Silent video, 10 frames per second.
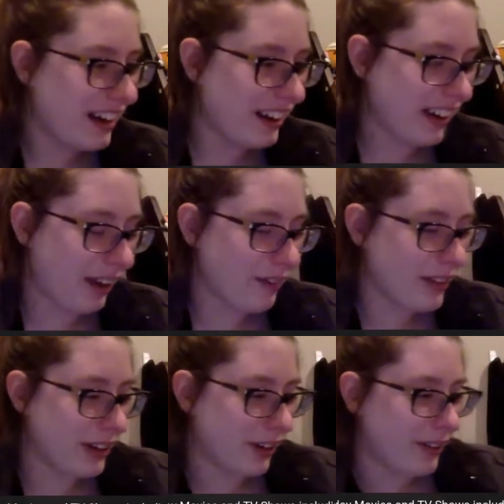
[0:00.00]
Okay, we're
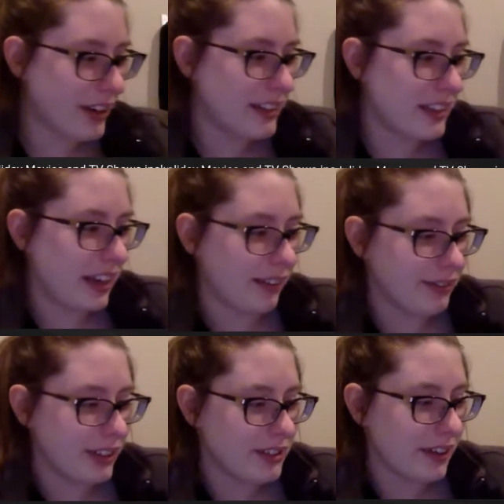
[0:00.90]
going to go into
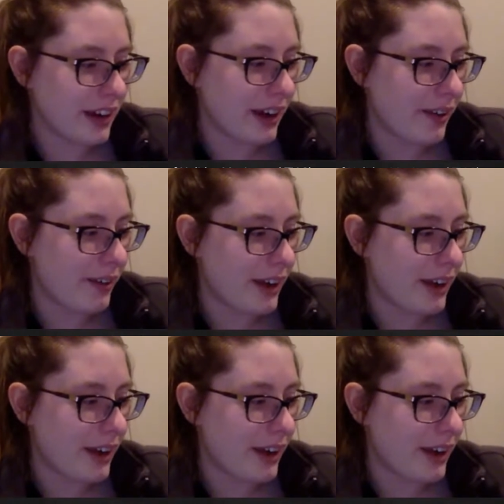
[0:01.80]
Netflix right now,